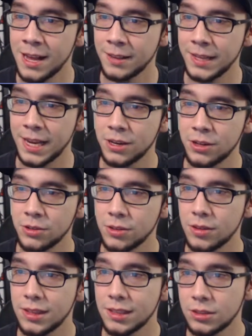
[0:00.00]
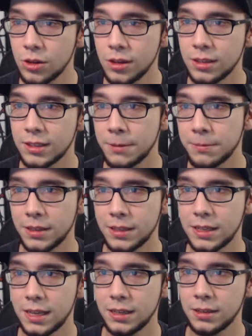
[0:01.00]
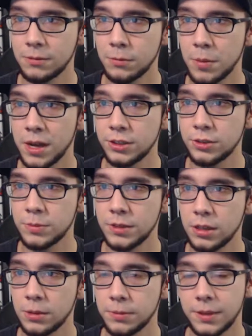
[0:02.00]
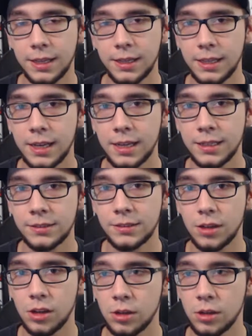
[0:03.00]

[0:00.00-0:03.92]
Now this card definitely kind of reminds me of Thing in the Ice.